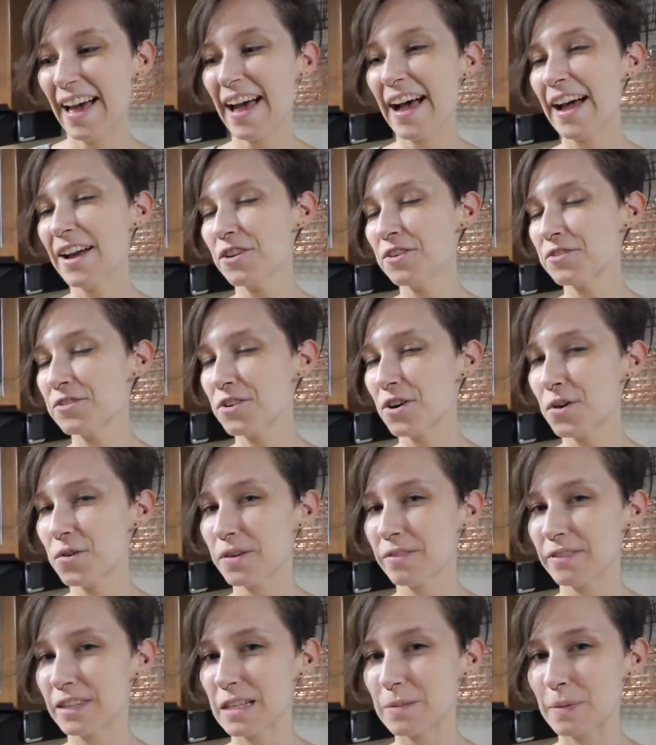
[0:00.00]
I don't know
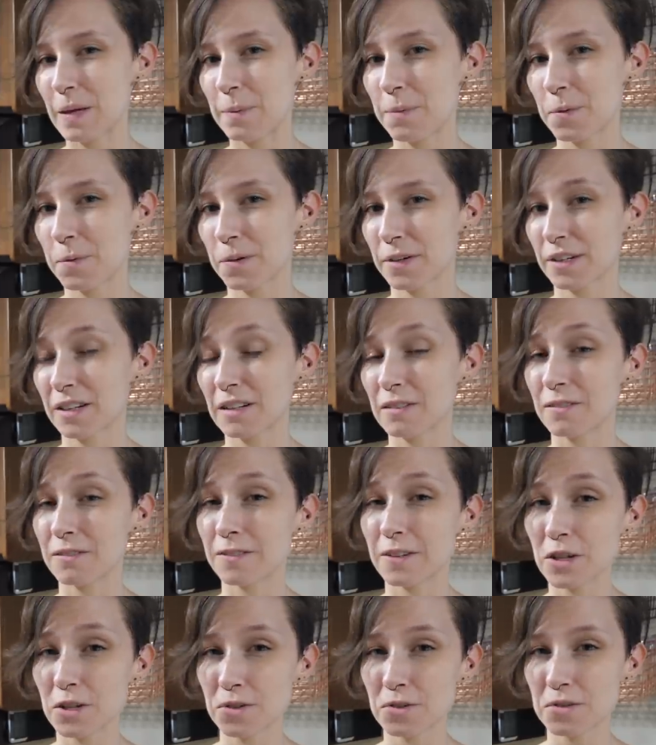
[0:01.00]
if these people were
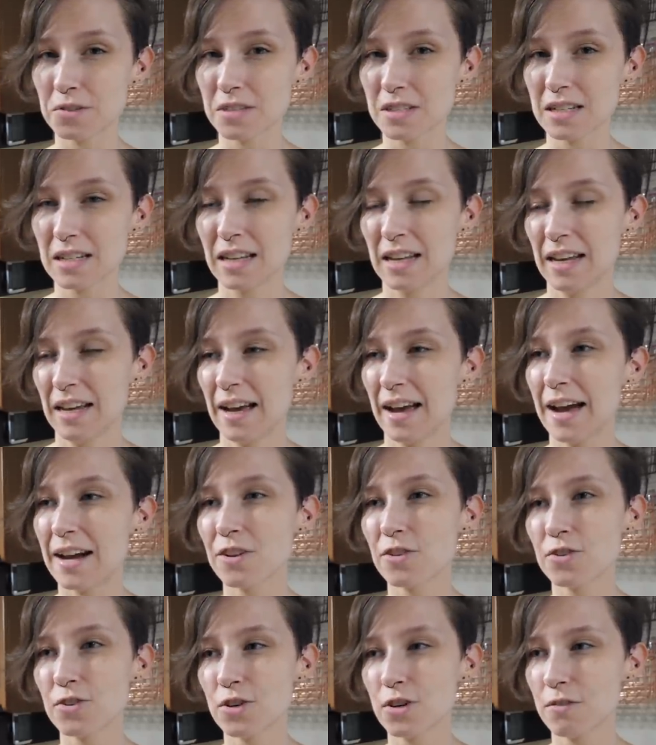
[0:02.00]
confused. I
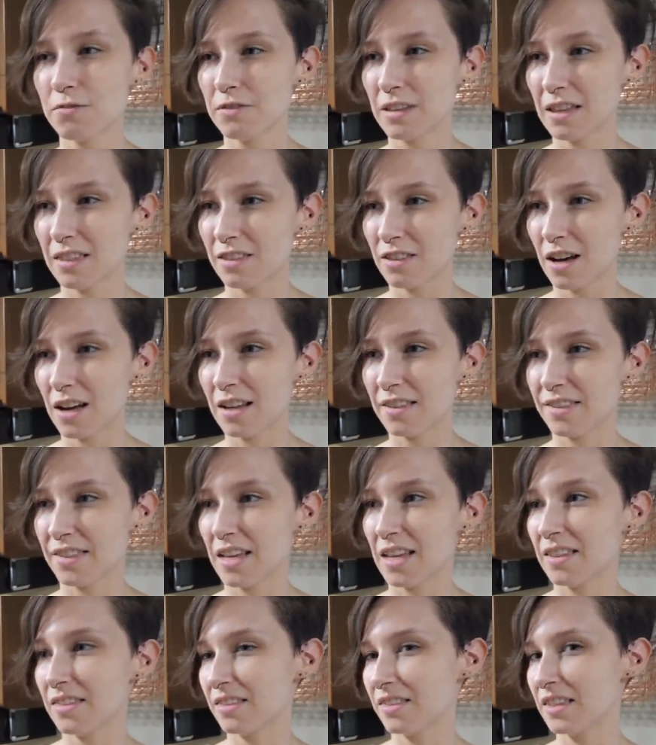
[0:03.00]
don't know if they thought
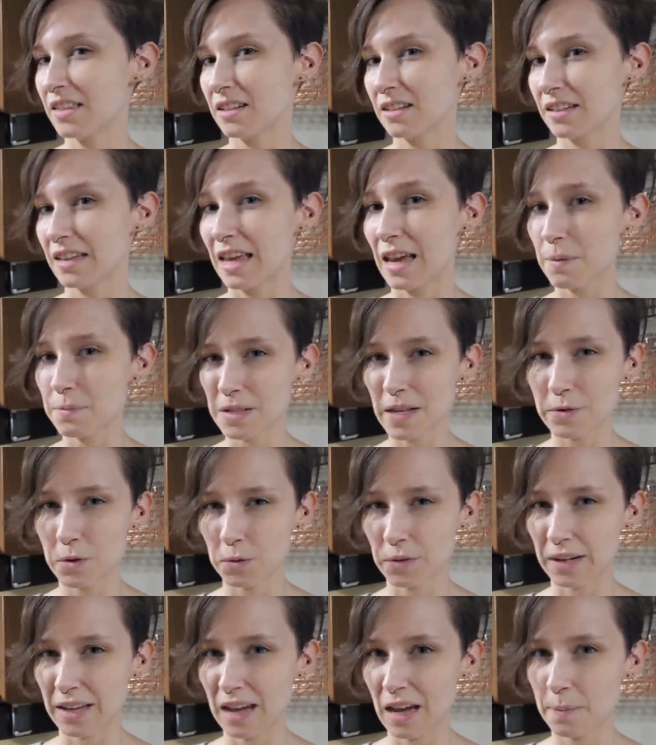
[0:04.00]
that the campsite we
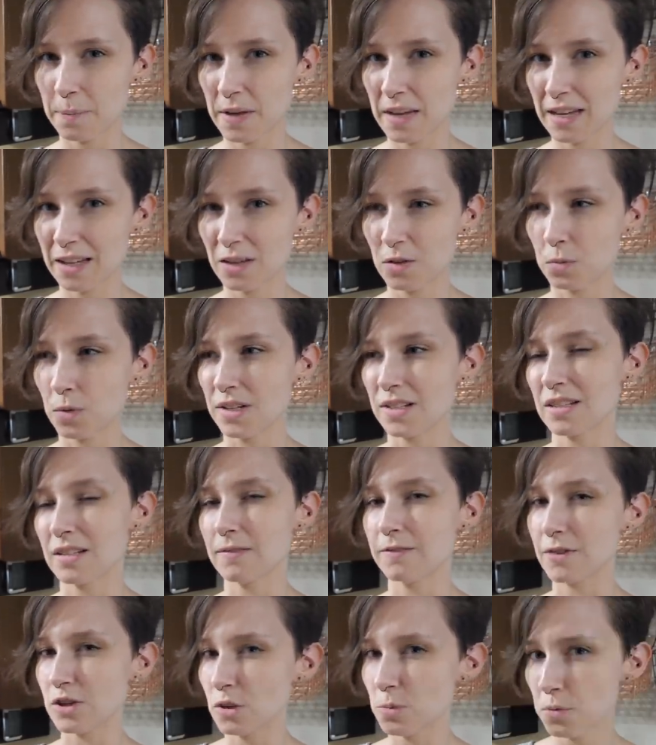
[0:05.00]
were camping in was
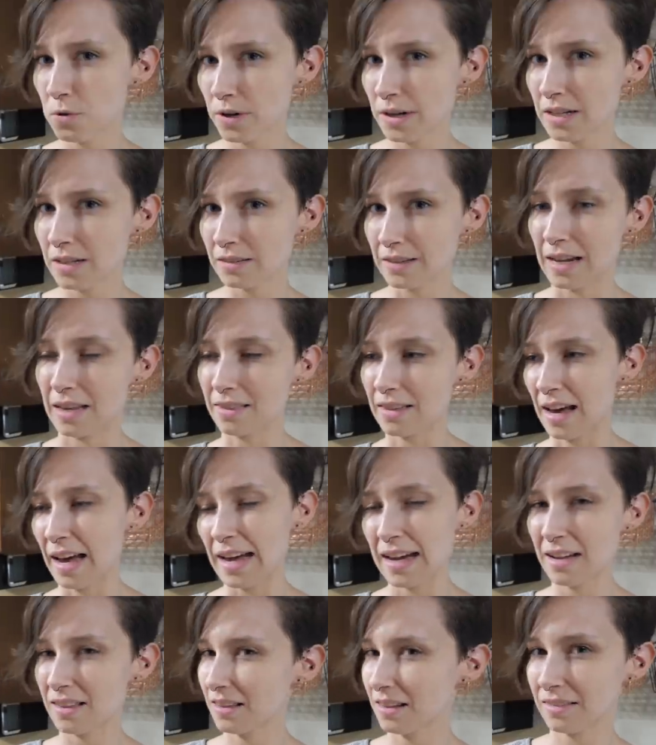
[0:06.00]
the viewpoint, like the
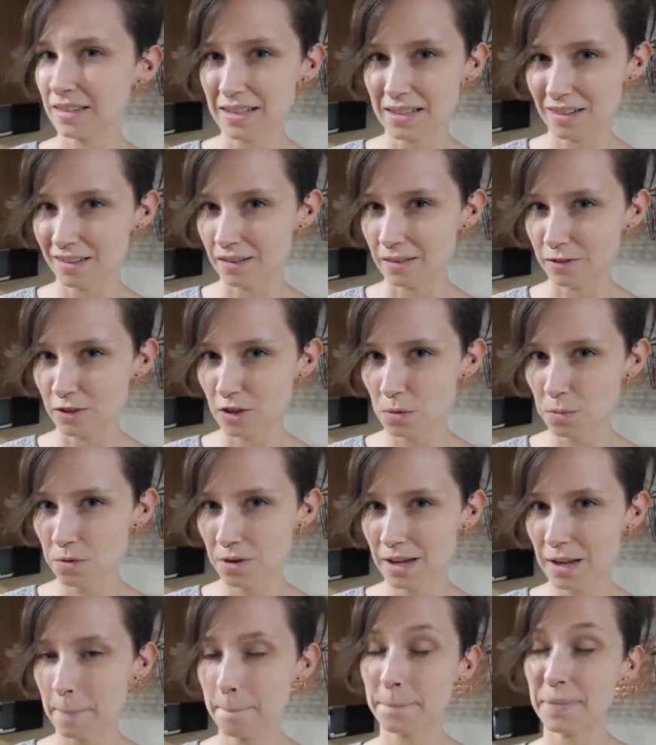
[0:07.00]
hike that led to the
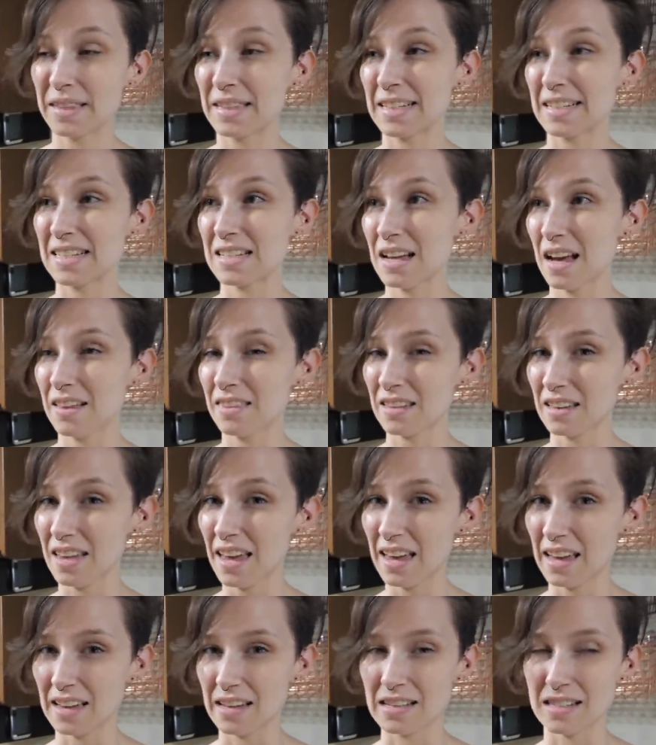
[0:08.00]
viewpoint, but that's not the
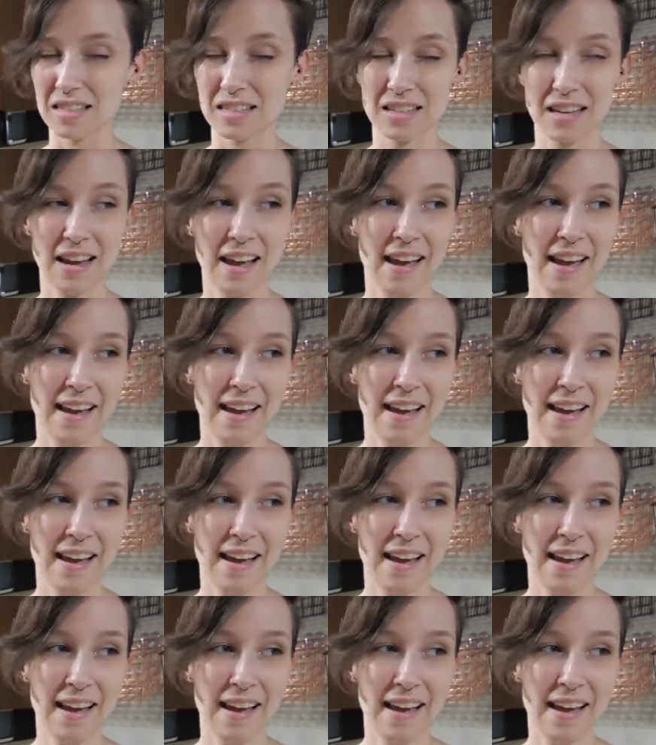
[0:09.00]
case.